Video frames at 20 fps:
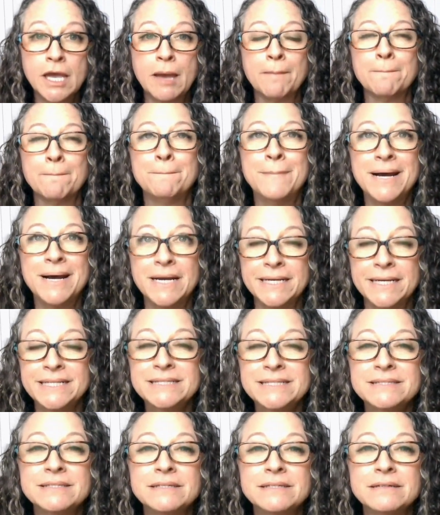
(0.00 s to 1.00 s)

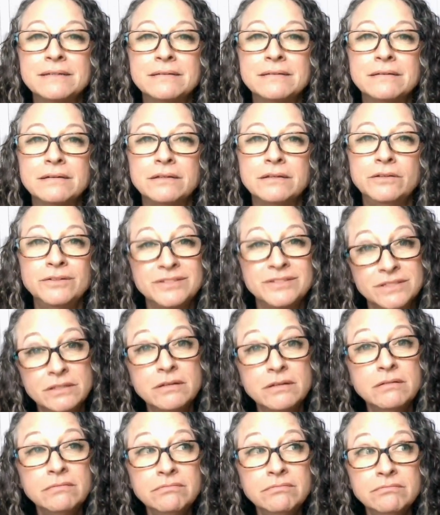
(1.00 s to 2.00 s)
But you
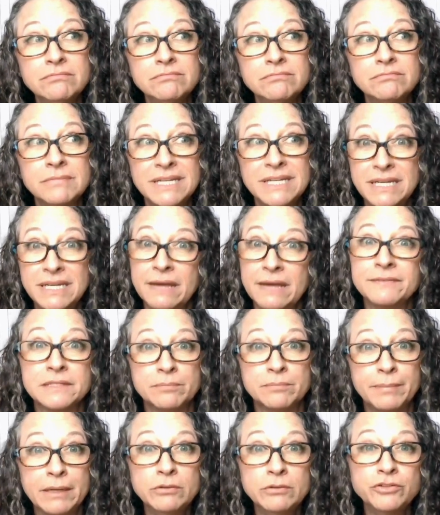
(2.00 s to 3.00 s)
still need to have
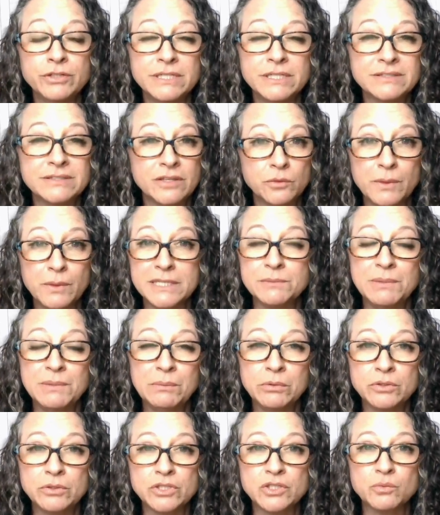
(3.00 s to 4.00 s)
some boundaries. Otherwise,
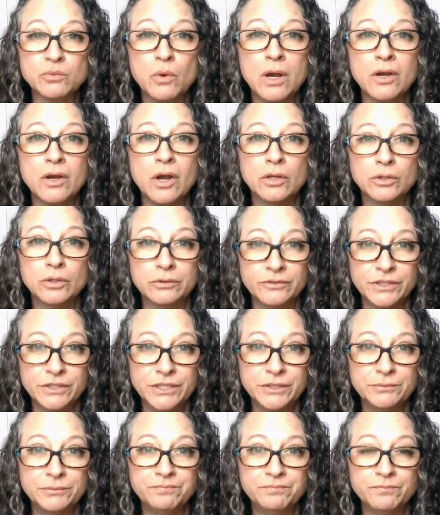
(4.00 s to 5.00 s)
people just walk all over
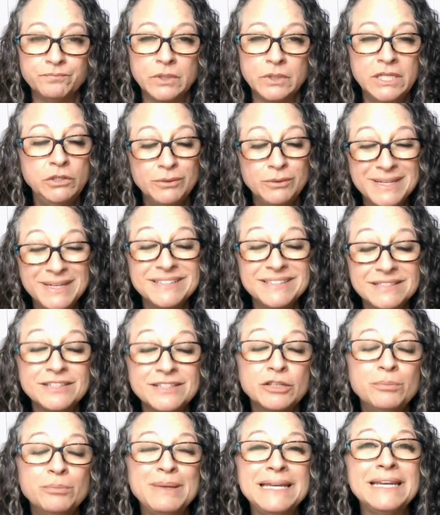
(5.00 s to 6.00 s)
you, right? You can
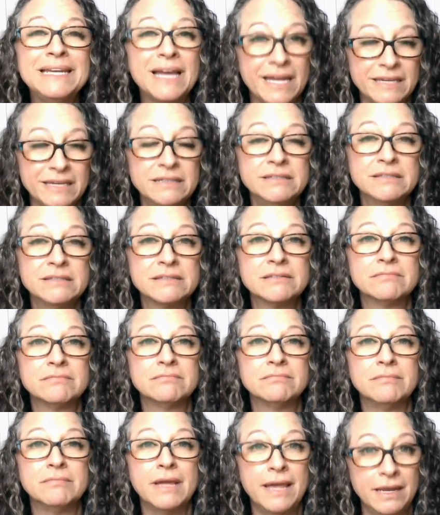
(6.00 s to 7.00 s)
still be nice
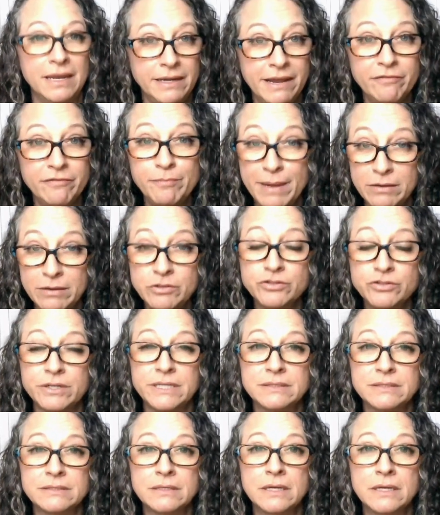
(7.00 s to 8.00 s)
and have
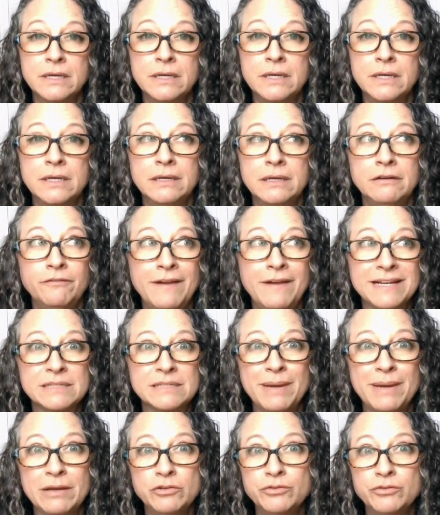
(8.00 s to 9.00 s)
boundaries. In
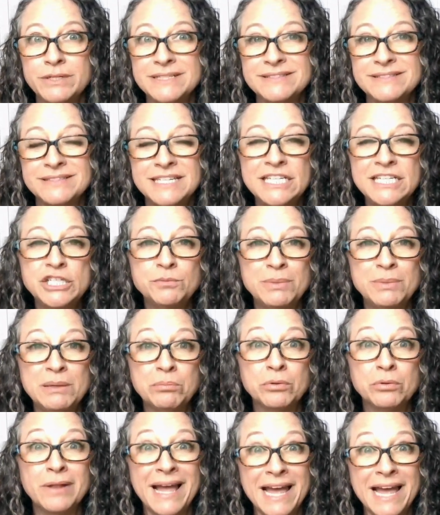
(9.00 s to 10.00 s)
fact, boundaries teach
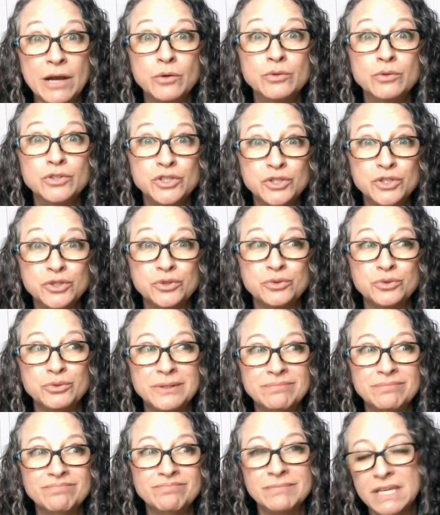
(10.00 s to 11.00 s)
people how
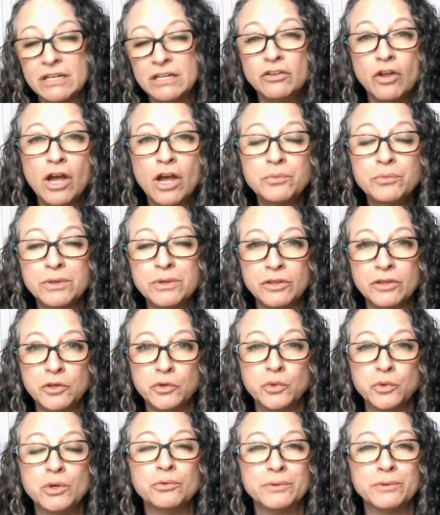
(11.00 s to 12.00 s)
to get along with
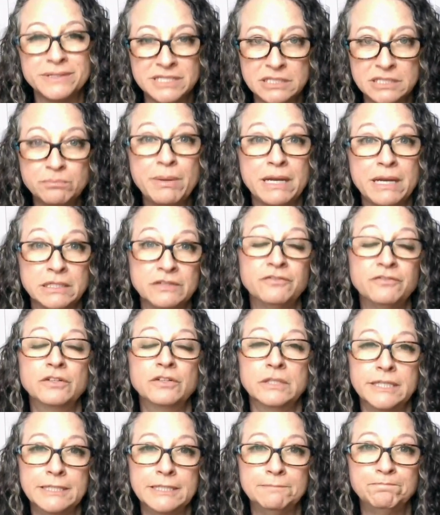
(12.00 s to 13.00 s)
you
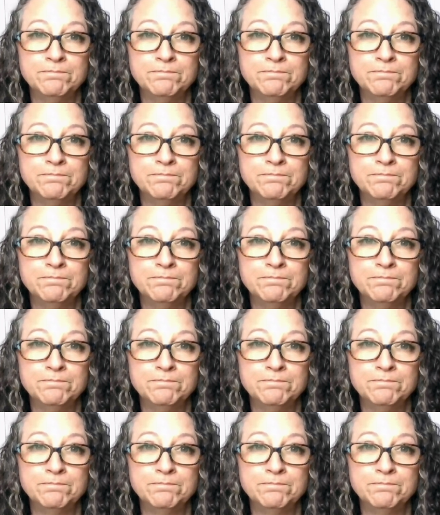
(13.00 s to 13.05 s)
respectfully.